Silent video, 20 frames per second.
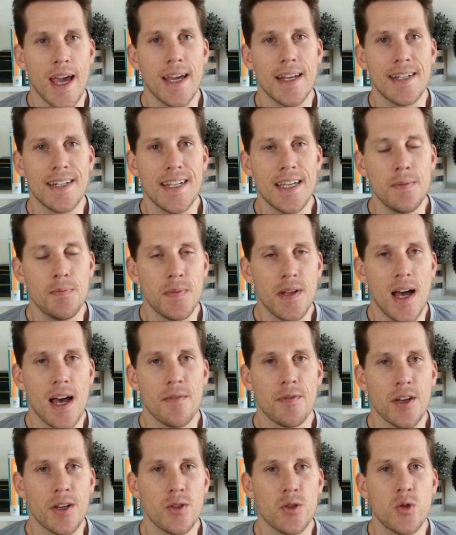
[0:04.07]
a deep
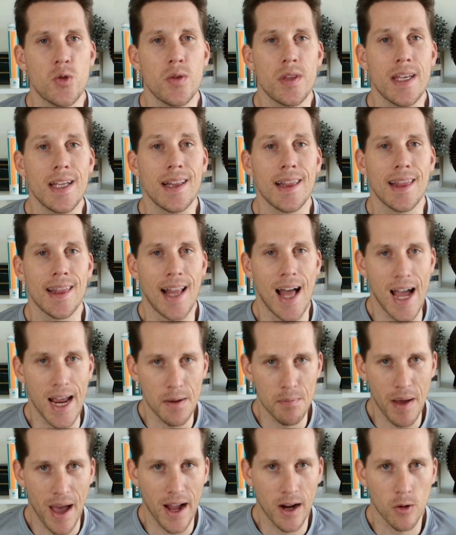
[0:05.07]
dive into the
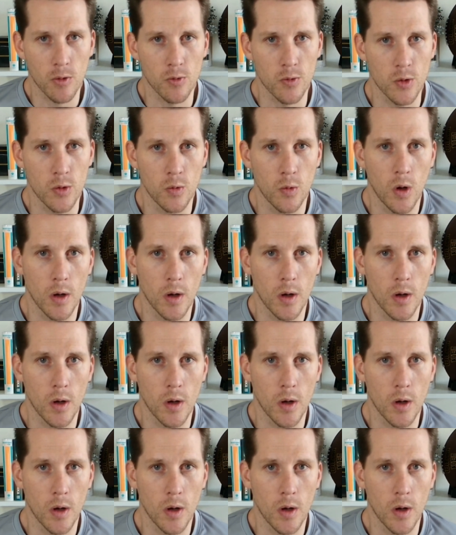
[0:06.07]
linebacker room.